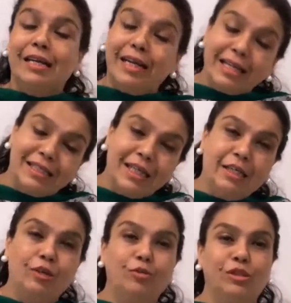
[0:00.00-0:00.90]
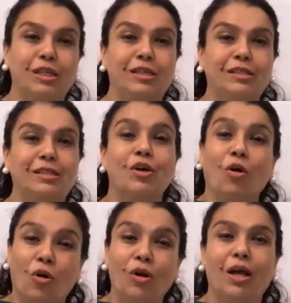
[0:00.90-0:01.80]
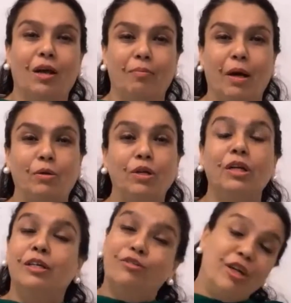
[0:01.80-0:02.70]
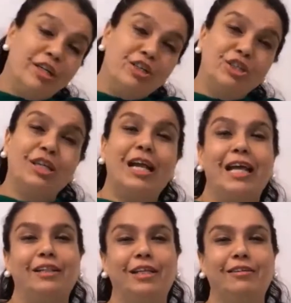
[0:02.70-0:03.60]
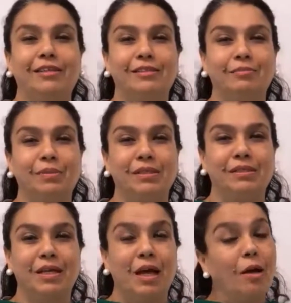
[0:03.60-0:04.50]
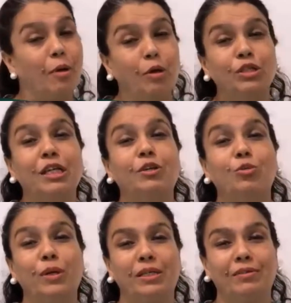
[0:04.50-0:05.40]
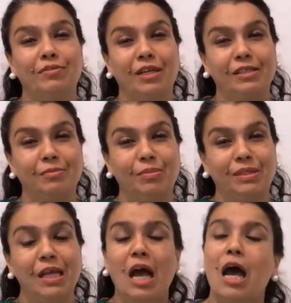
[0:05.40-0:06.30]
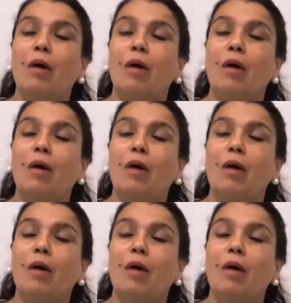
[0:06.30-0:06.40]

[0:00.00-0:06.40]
Tasty Tuesdays is all about traditional healthy recipes, about innovative recipes,